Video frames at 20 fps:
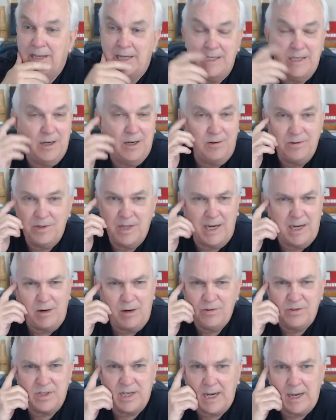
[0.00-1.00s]
They
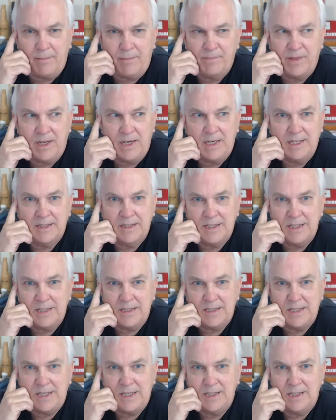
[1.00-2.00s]
don't stop and think.
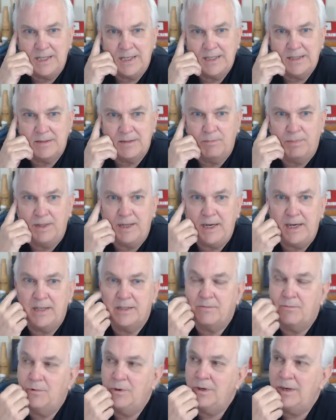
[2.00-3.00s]
16,000
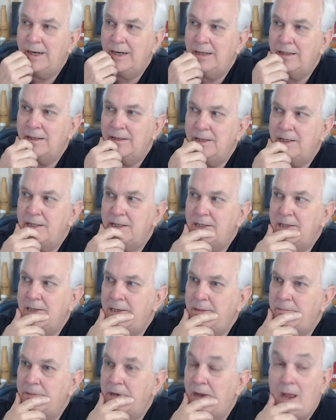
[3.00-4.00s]
plans. I wonder how long it
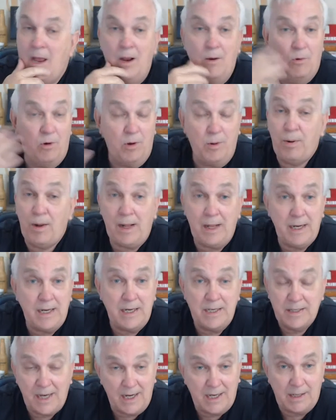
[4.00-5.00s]
took him to. Well, it
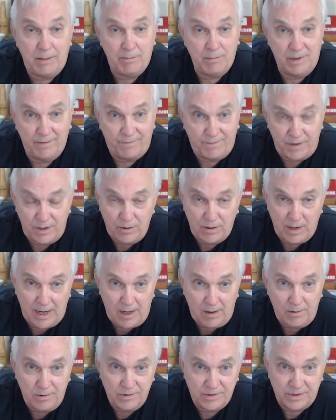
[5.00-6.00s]
probably didn't take him but a few
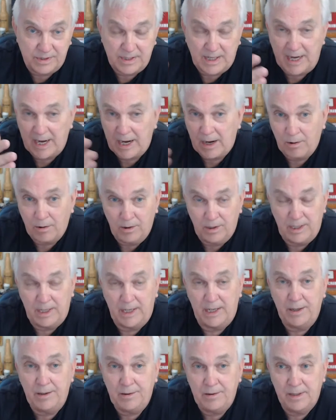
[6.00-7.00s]
hours of scouring
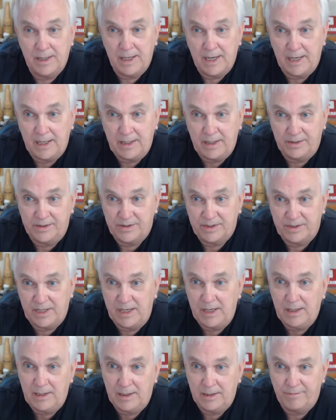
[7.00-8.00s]
the internet and
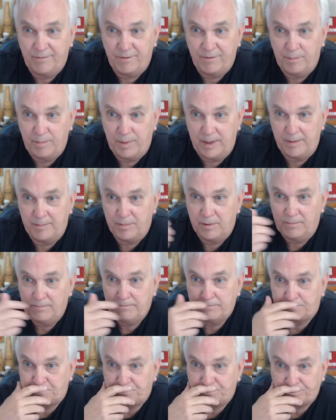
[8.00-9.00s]
stealing them from
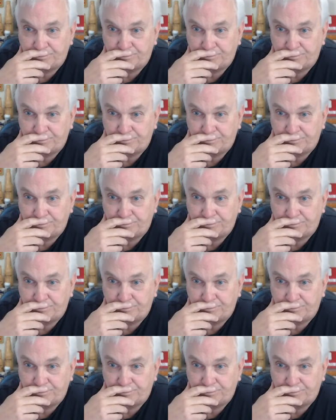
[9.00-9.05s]
people,